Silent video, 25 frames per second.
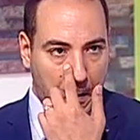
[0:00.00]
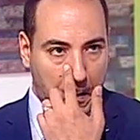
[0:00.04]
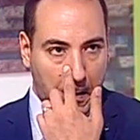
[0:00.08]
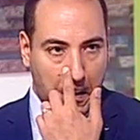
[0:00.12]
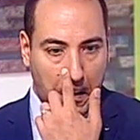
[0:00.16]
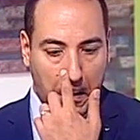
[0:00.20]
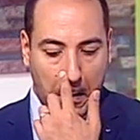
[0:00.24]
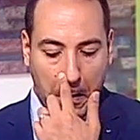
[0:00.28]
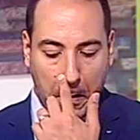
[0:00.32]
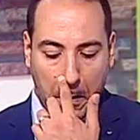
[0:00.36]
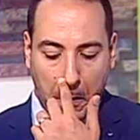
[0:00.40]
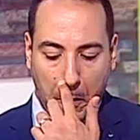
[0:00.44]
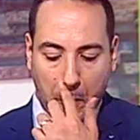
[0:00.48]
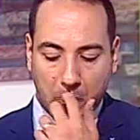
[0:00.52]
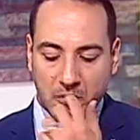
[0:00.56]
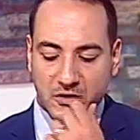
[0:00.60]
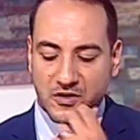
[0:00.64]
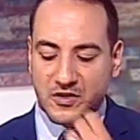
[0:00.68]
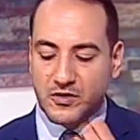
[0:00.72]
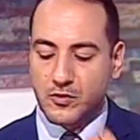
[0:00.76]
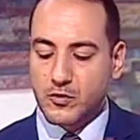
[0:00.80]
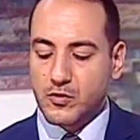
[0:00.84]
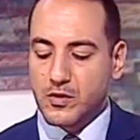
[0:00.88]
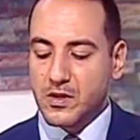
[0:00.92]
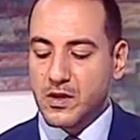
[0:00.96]
Uh,
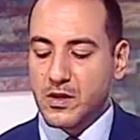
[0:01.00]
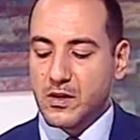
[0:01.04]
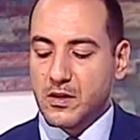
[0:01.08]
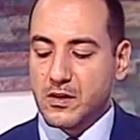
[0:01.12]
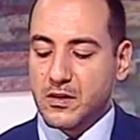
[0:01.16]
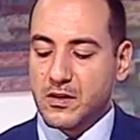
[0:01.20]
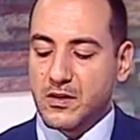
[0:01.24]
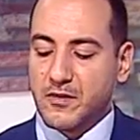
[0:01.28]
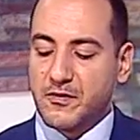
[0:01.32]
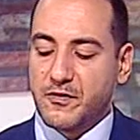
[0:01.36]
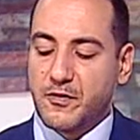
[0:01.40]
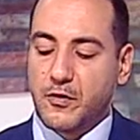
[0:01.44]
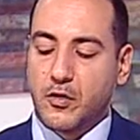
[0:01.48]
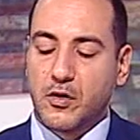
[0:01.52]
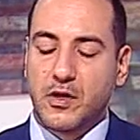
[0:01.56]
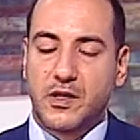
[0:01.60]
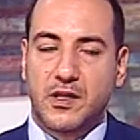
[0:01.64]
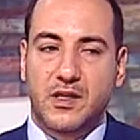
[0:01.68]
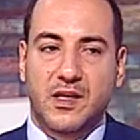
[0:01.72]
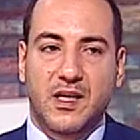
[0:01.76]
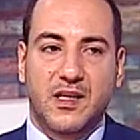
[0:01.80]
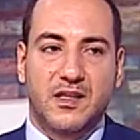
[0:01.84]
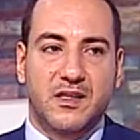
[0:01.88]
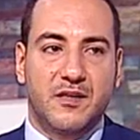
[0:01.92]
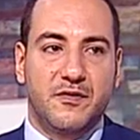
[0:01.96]
also, the, the
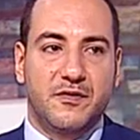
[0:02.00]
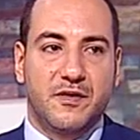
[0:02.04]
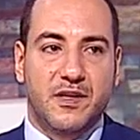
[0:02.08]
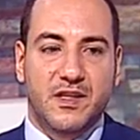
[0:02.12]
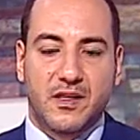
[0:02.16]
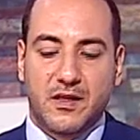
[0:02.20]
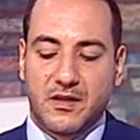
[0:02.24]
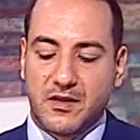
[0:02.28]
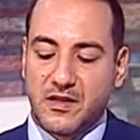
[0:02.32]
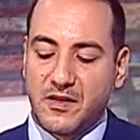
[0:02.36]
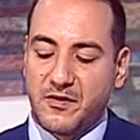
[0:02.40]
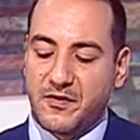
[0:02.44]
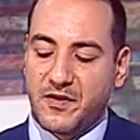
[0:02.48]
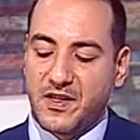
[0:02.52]
foreign and defen